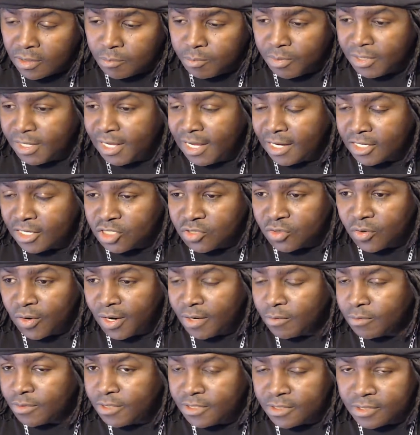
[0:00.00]
but it got
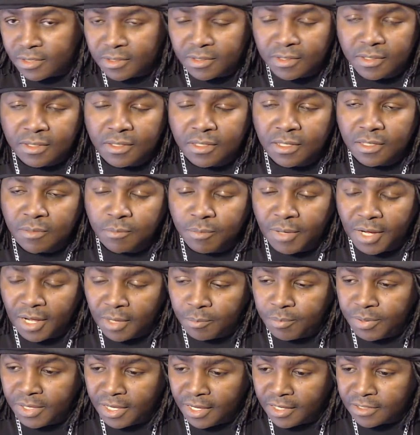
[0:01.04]
trounced by
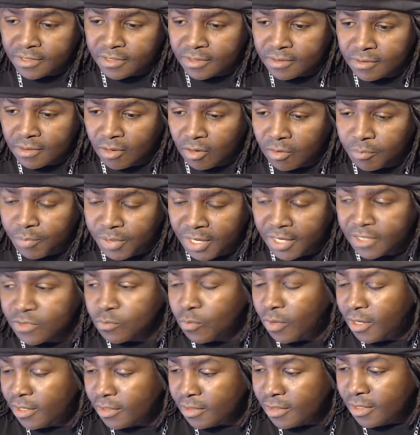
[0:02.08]
PS or
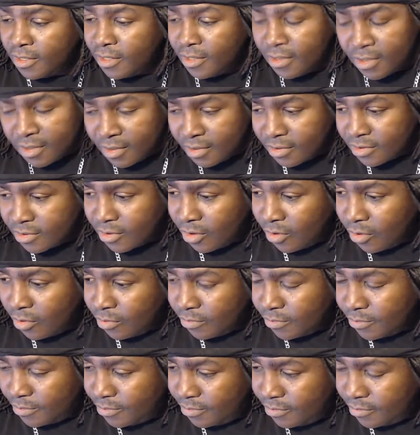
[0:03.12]
PS1.
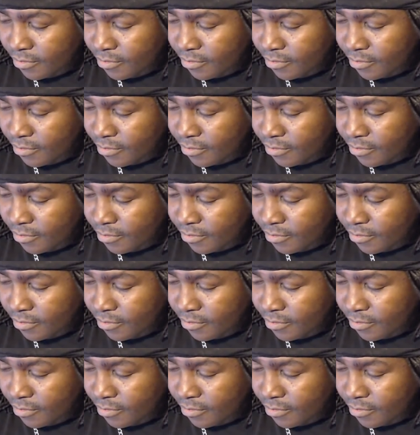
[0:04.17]
So